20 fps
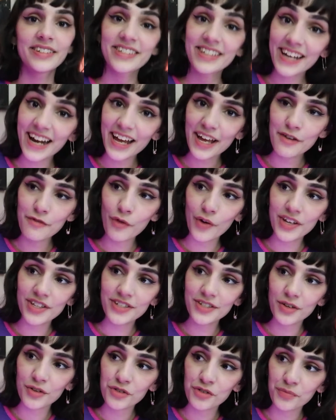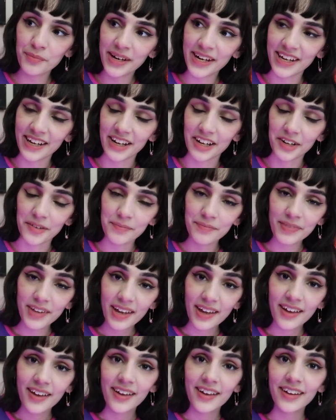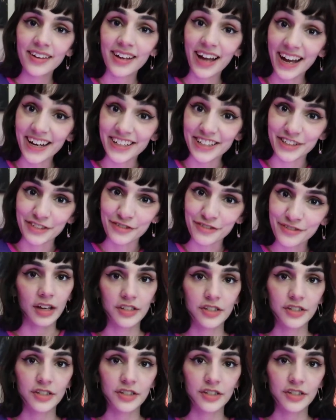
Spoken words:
Did I avoid social media? Kind of.